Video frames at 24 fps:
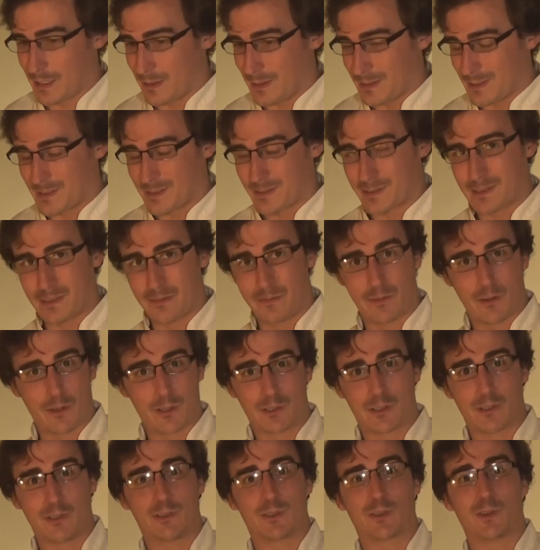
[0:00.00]
this is the
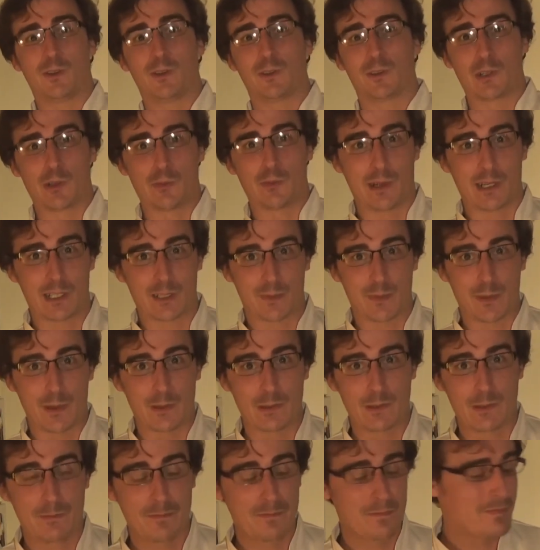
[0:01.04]
first control group, I
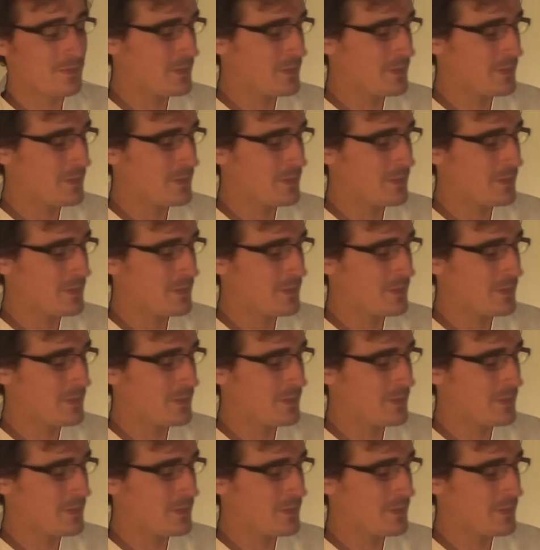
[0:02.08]
suppose.